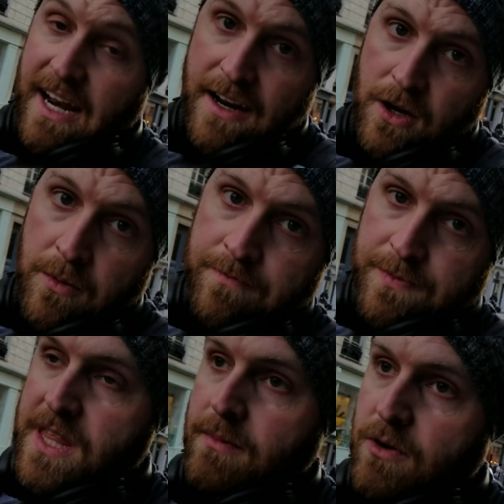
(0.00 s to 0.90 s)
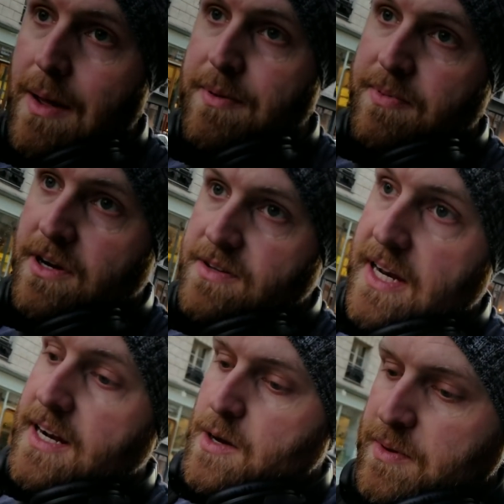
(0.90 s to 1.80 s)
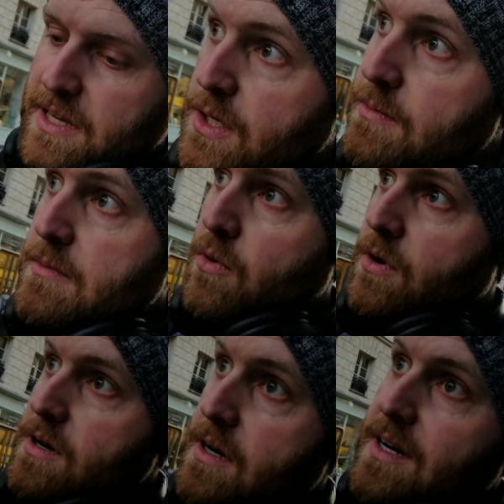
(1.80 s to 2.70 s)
gonna head home. I think I'm gonna wrap it up here. That ended up being a little bit more